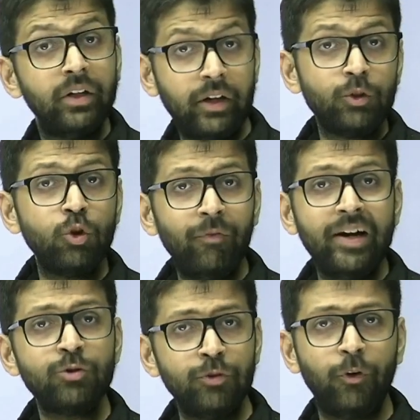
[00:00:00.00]
the ratio of 1
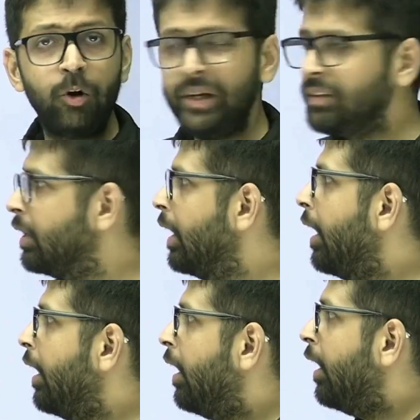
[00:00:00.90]
is to 4 means.
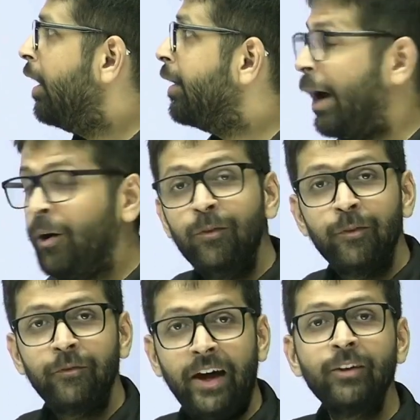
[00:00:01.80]
Now,
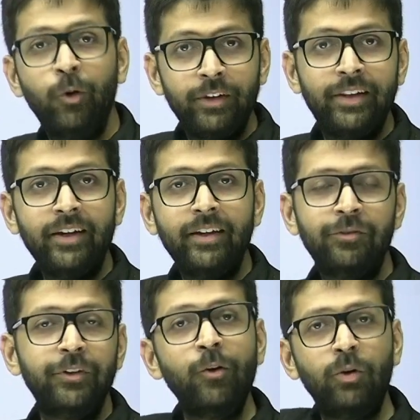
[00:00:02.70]
one good thing is
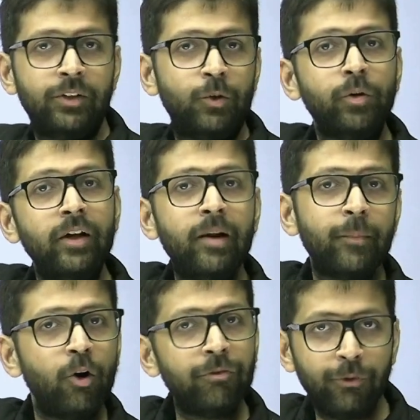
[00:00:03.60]
we know the total
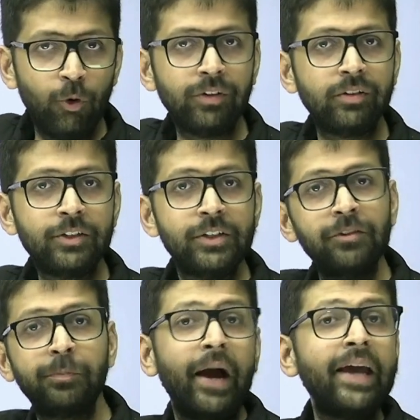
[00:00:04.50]
number of fruits. She
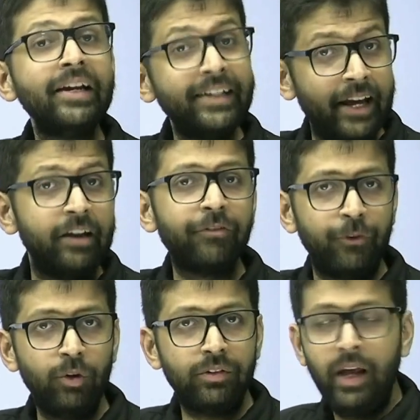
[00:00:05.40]
is buying 10
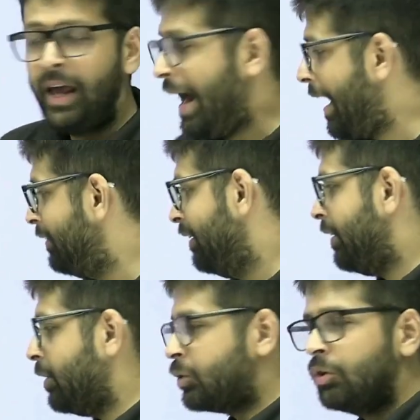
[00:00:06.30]
fruits and the
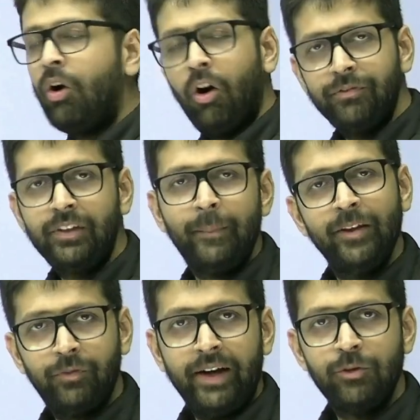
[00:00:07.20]
ratio of them is
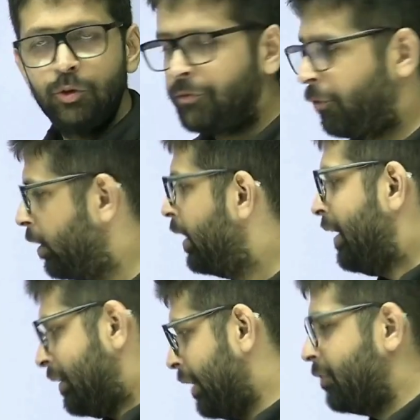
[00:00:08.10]
1 is to 4.
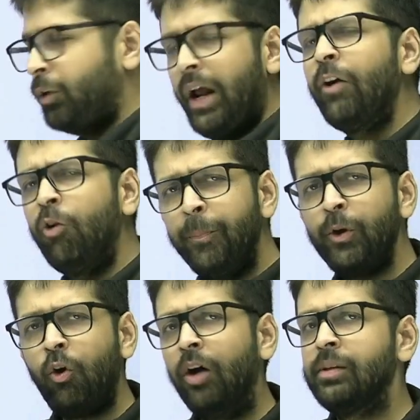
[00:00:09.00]
Therefore, I hope your
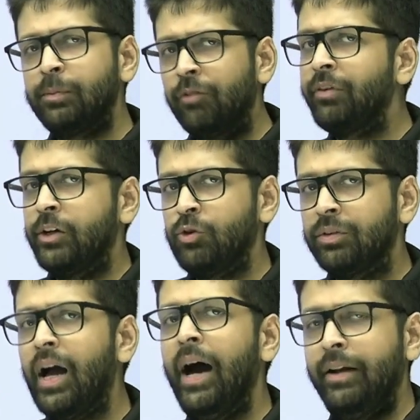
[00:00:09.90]
concepts of ratios
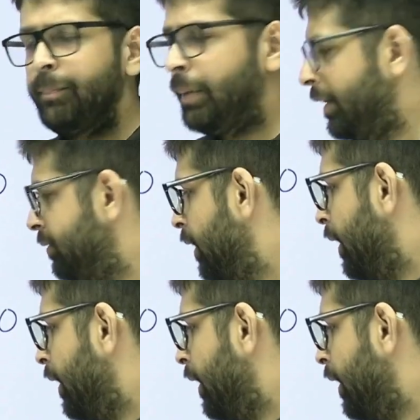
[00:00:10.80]
are in place